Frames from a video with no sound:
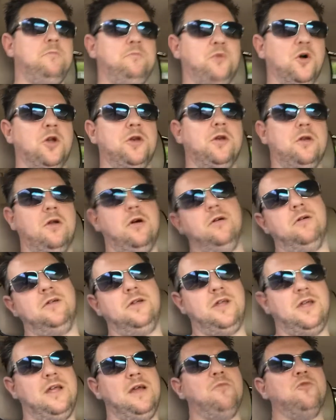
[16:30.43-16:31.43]
but
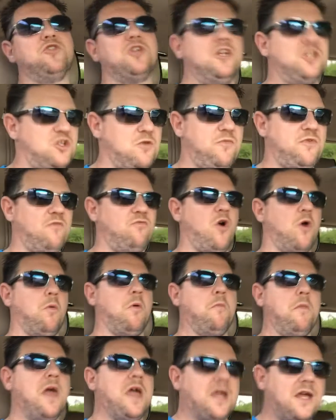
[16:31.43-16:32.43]
it wasn't something wrong
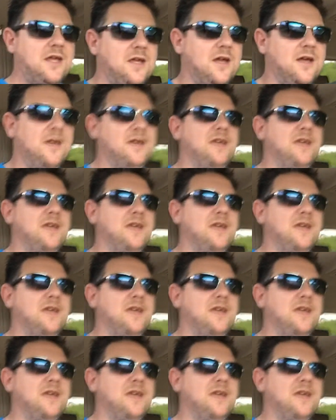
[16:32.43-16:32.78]
with me.